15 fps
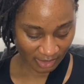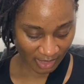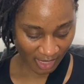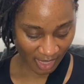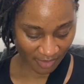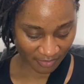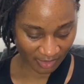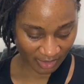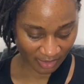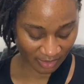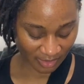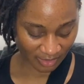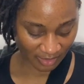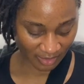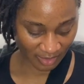have it
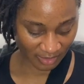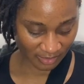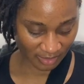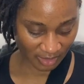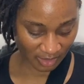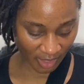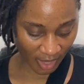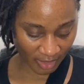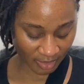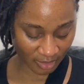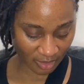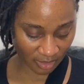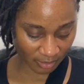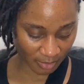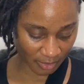in stock
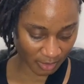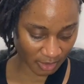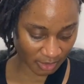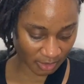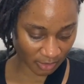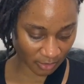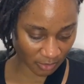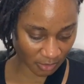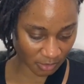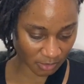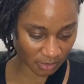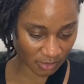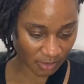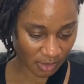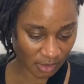anymore. So
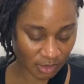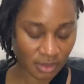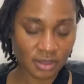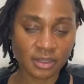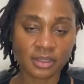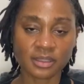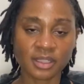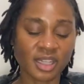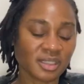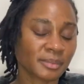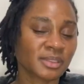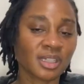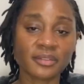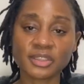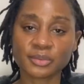customer
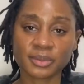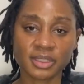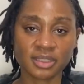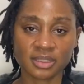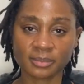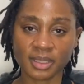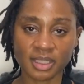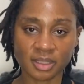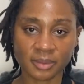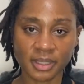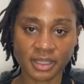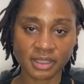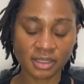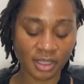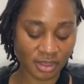service is really good, by the
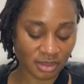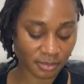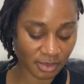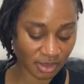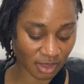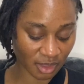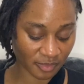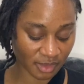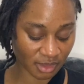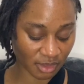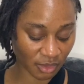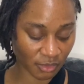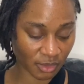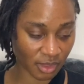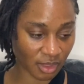way. Customer service.
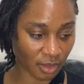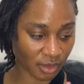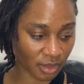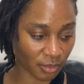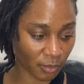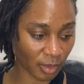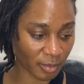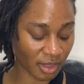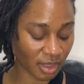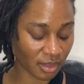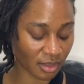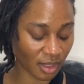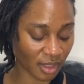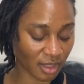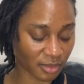So the woman
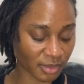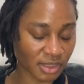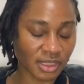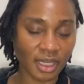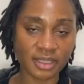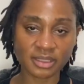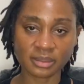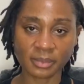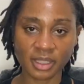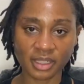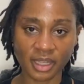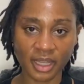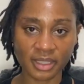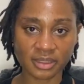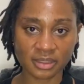reached out to me and
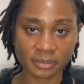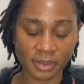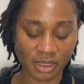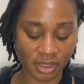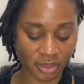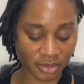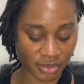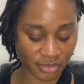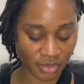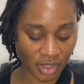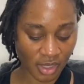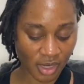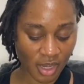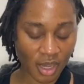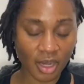asked me if
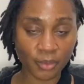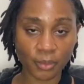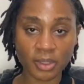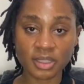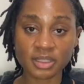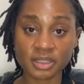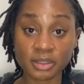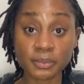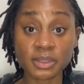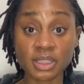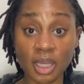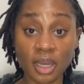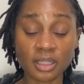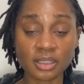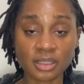I wanted to switch
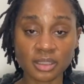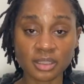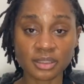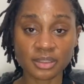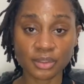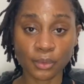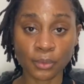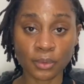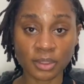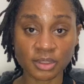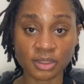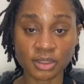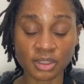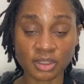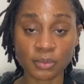colors or to
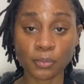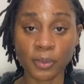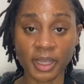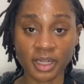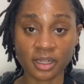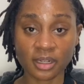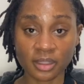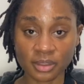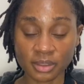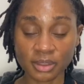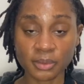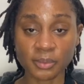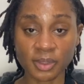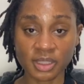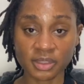just wait another 2
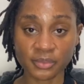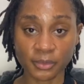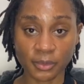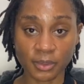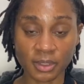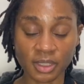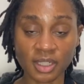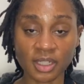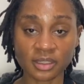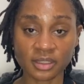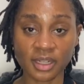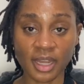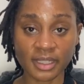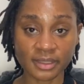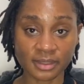weeks for the color
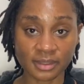that